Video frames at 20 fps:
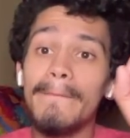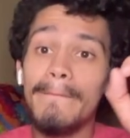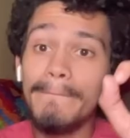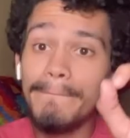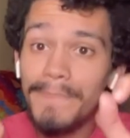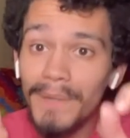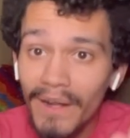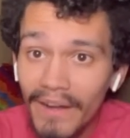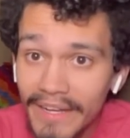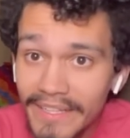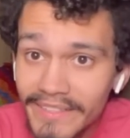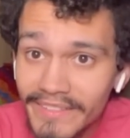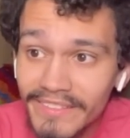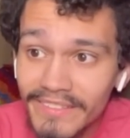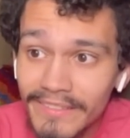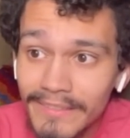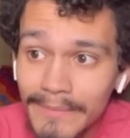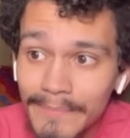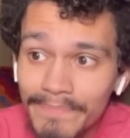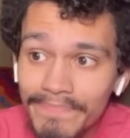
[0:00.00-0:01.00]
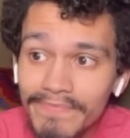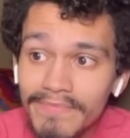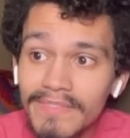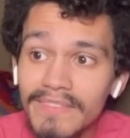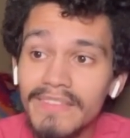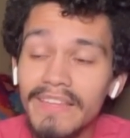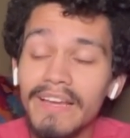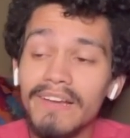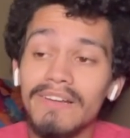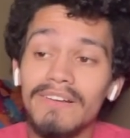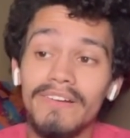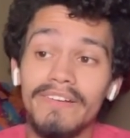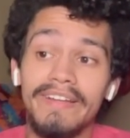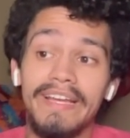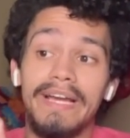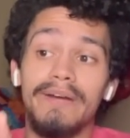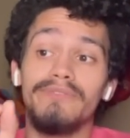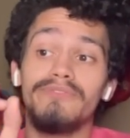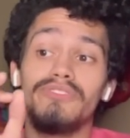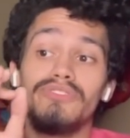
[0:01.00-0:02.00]
But there are
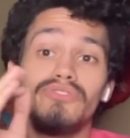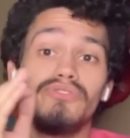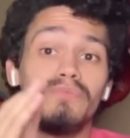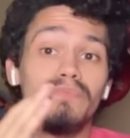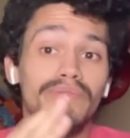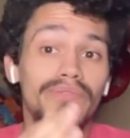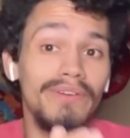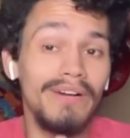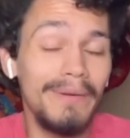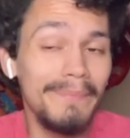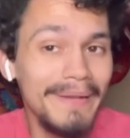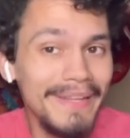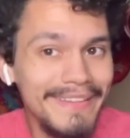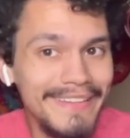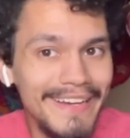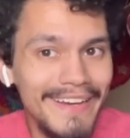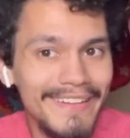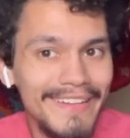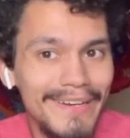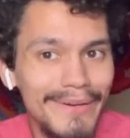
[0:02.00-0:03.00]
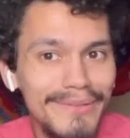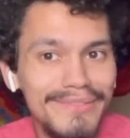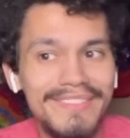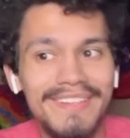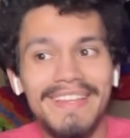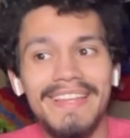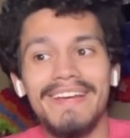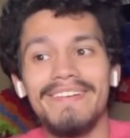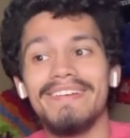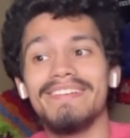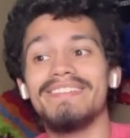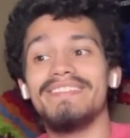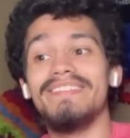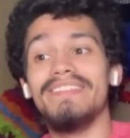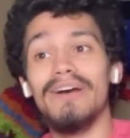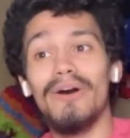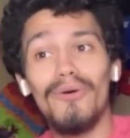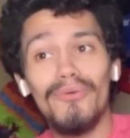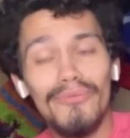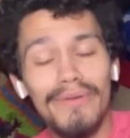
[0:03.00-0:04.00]
now 2 prominent yellows. There is
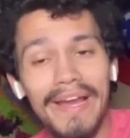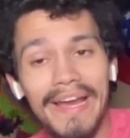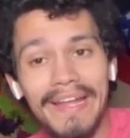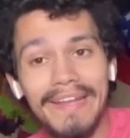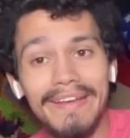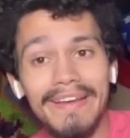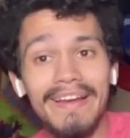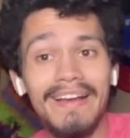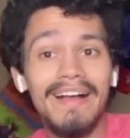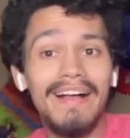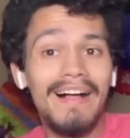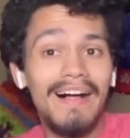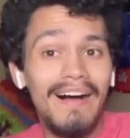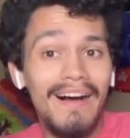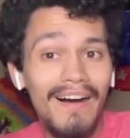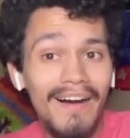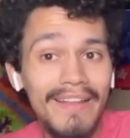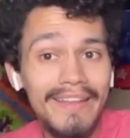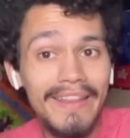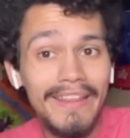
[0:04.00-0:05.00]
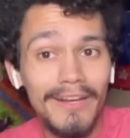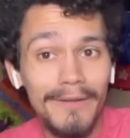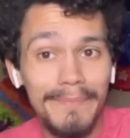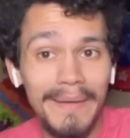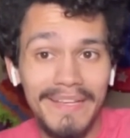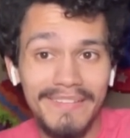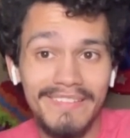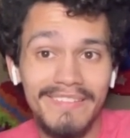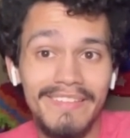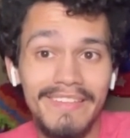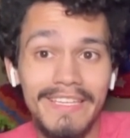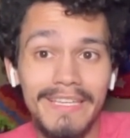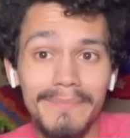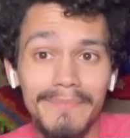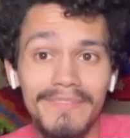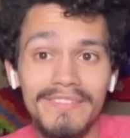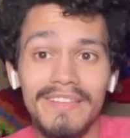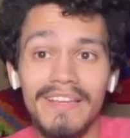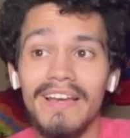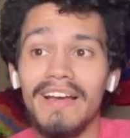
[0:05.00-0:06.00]
no red on their best
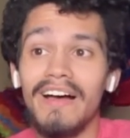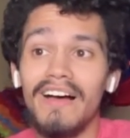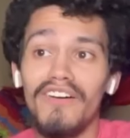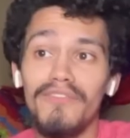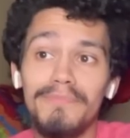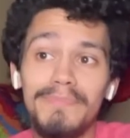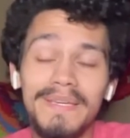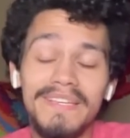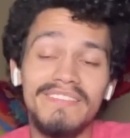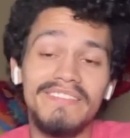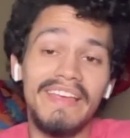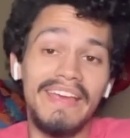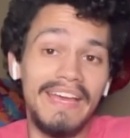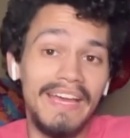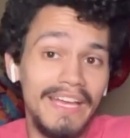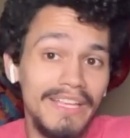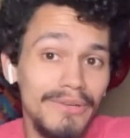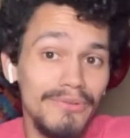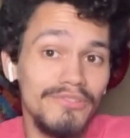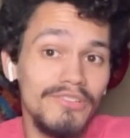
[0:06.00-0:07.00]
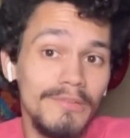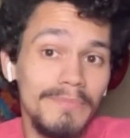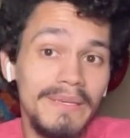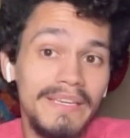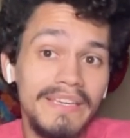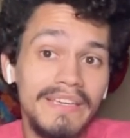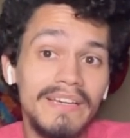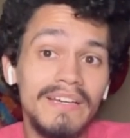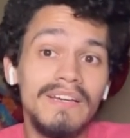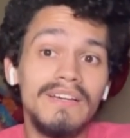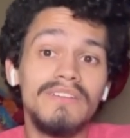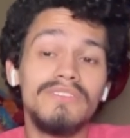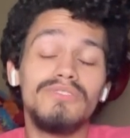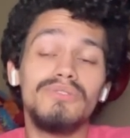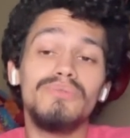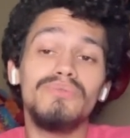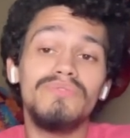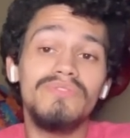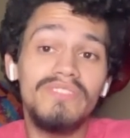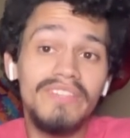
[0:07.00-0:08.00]
teams of Beast and UGB
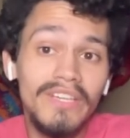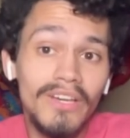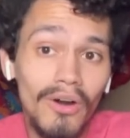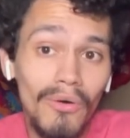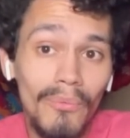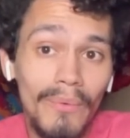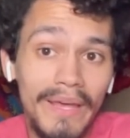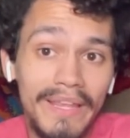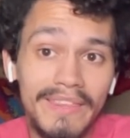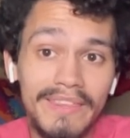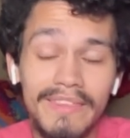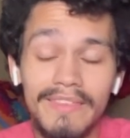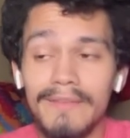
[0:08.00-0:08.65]
to deal with